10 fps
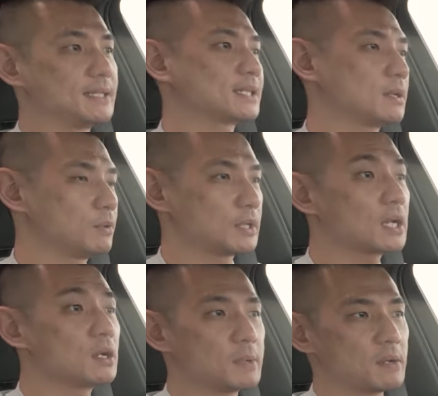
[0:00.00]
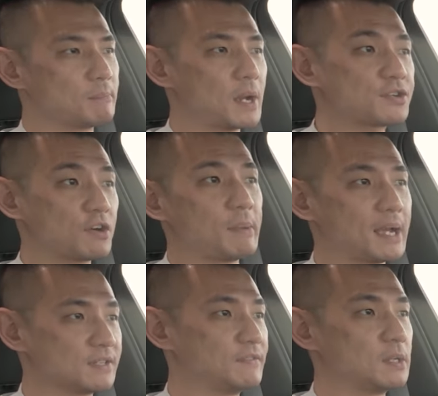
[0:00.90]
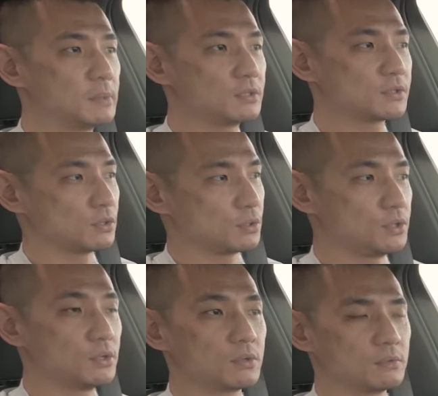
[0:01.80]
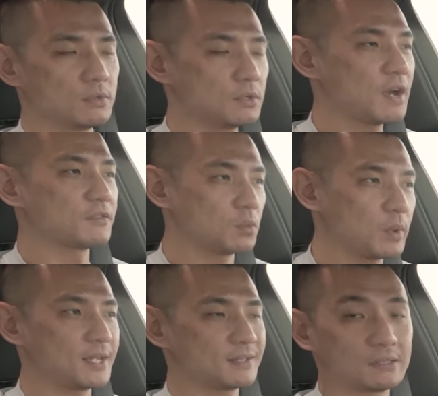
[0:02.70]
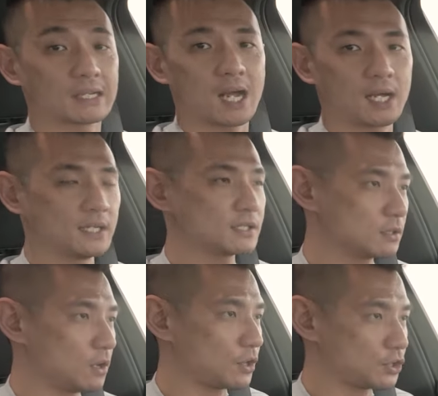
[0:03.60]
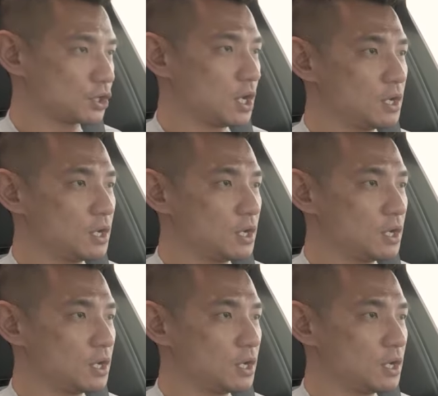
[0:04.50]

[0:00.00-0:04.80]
Singapore there are going to be a bunch of packs available so you know you'll have to wait till the car is launched